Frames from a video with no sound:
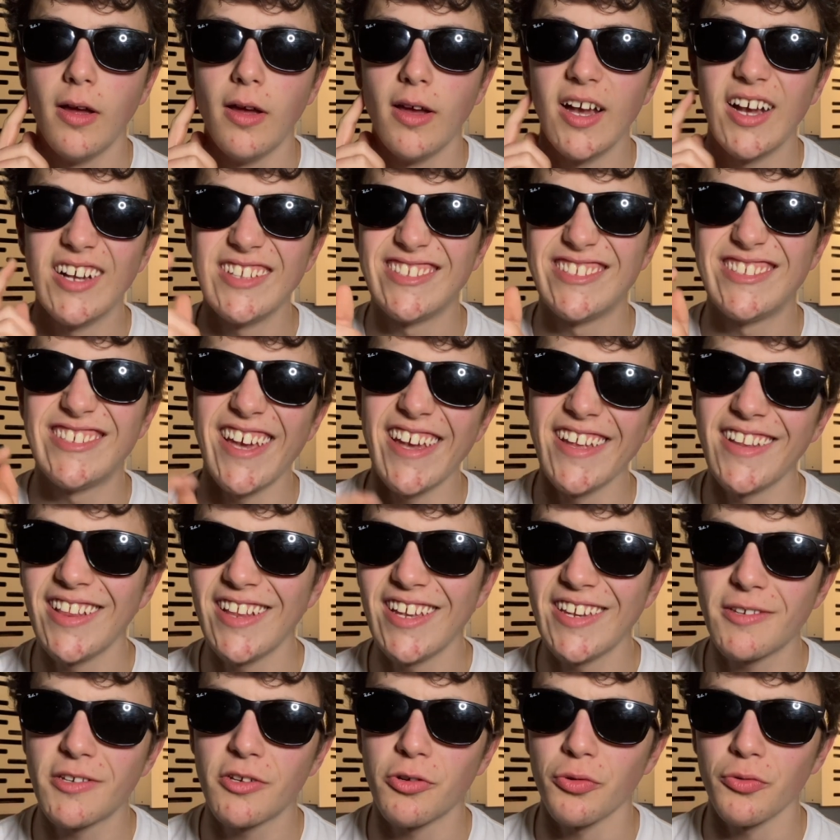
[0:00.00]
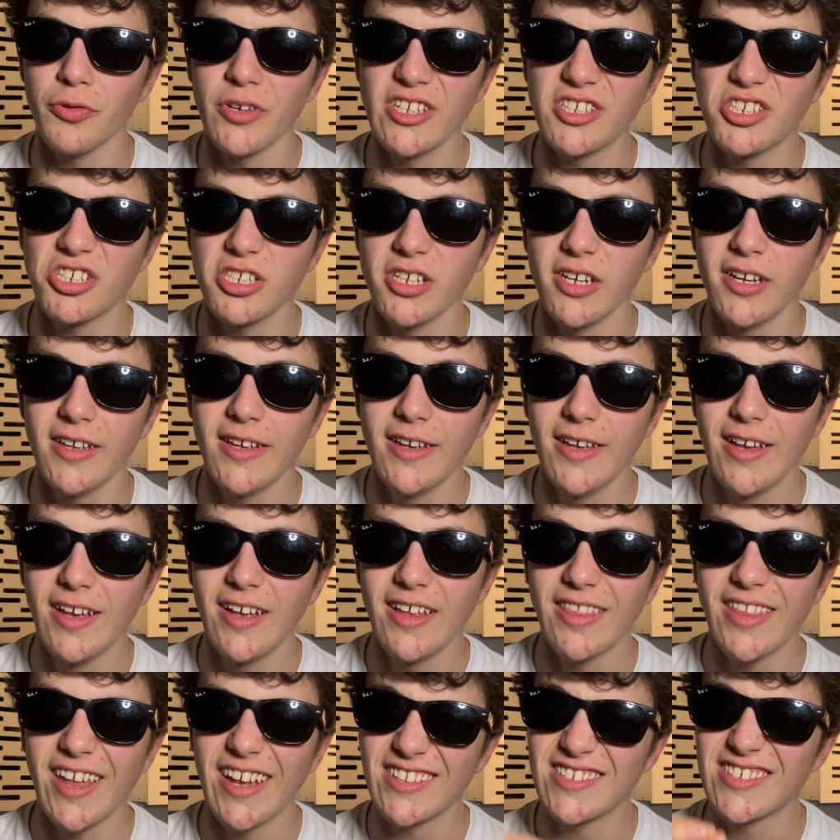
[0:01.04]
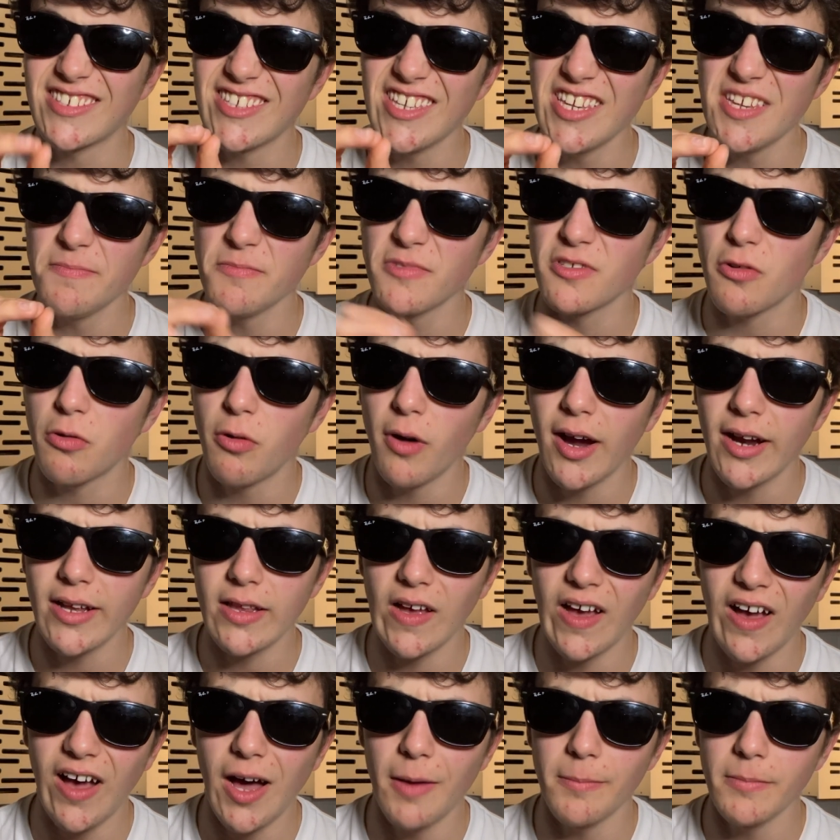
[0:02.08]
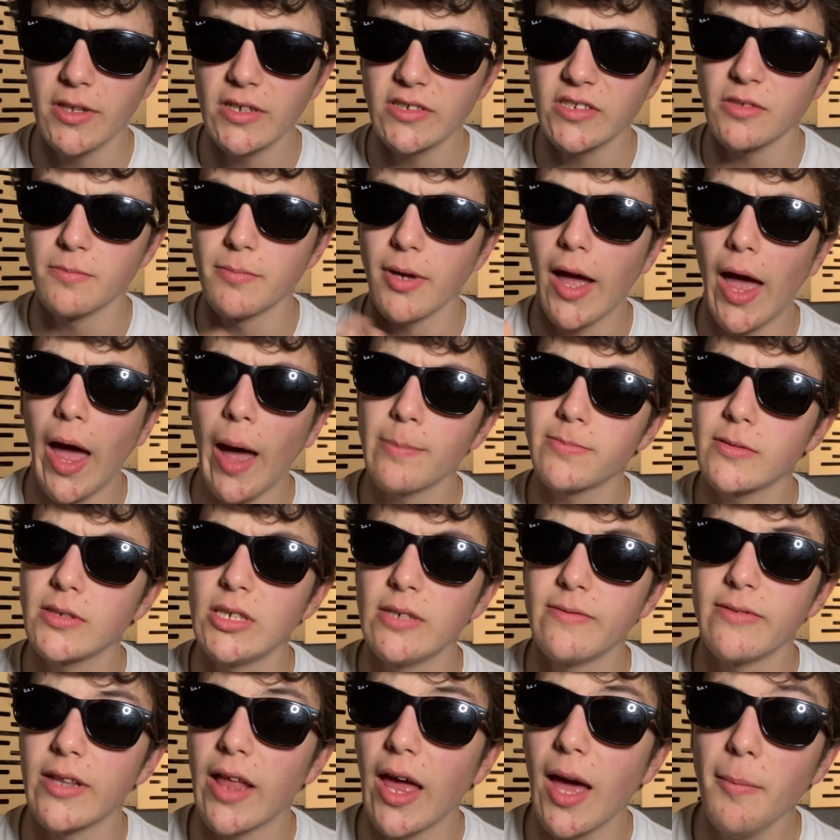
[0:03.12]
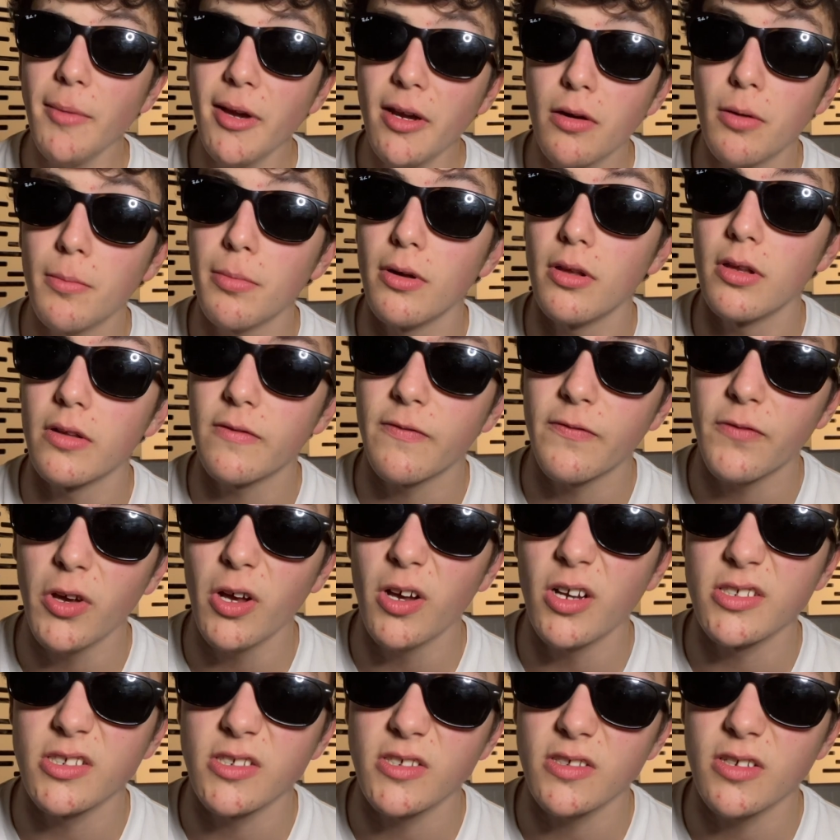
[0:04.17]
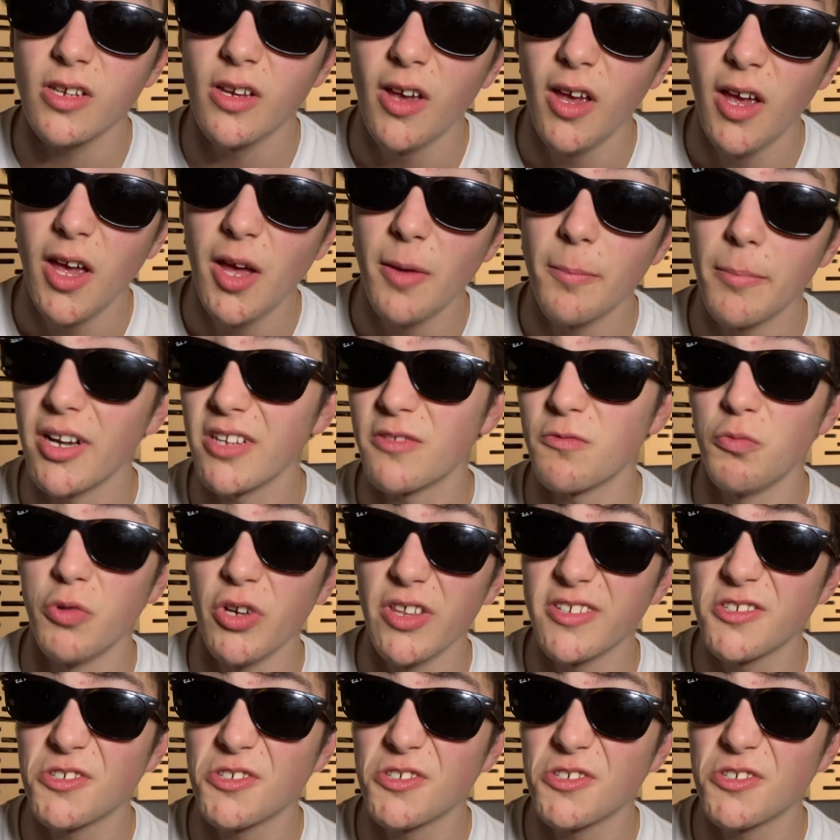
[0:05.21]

a deadly creature that seems quite harmless and perhaps even amicable at first, but with